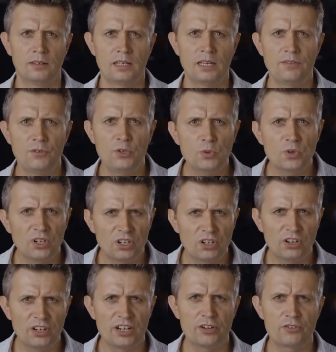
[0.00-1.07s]
If you are
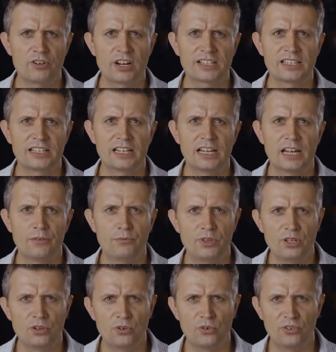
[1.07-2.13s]
not interacting live
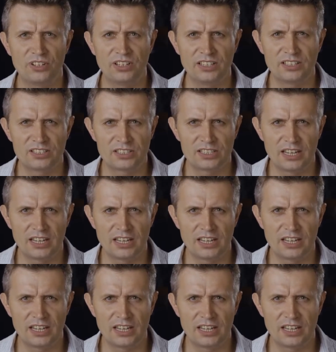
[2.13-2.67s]
with your audience